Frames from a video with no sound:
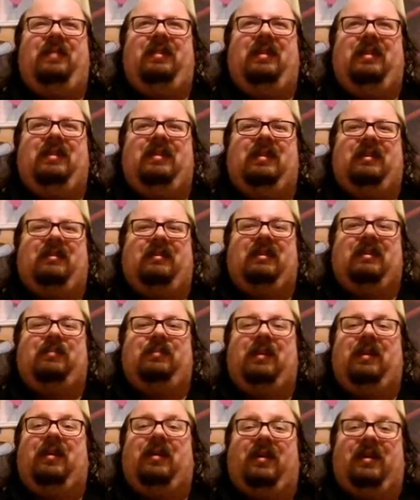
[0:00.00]
He's at
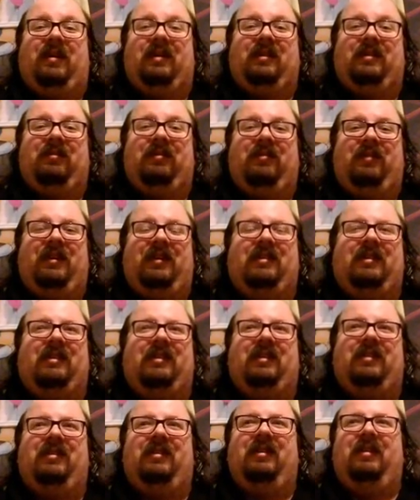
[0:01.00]
least being honest with us,
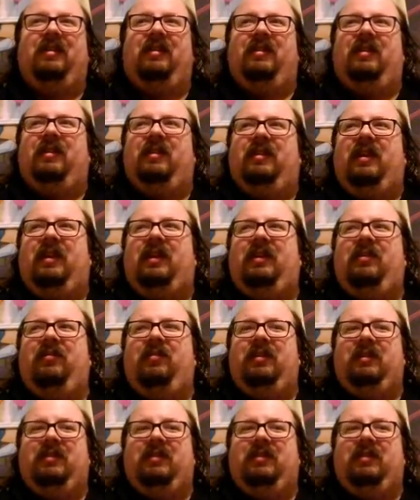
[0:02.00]
and thank you,